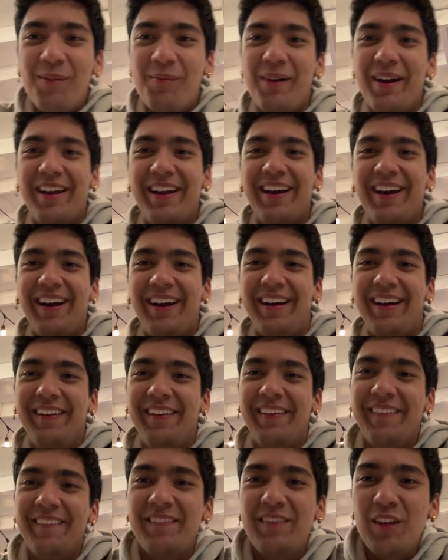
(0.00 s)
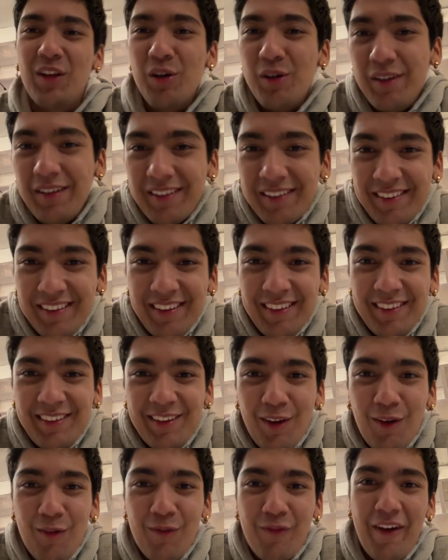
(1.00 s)
oh my god. No, it's
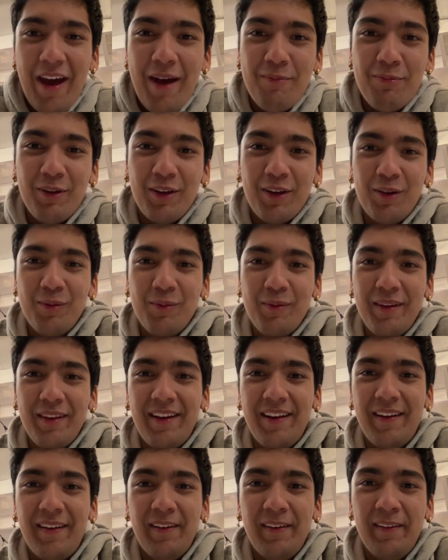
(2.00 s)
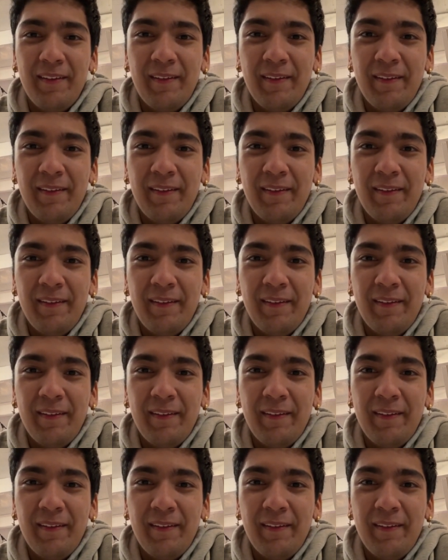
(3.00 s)
it's all fabric over there.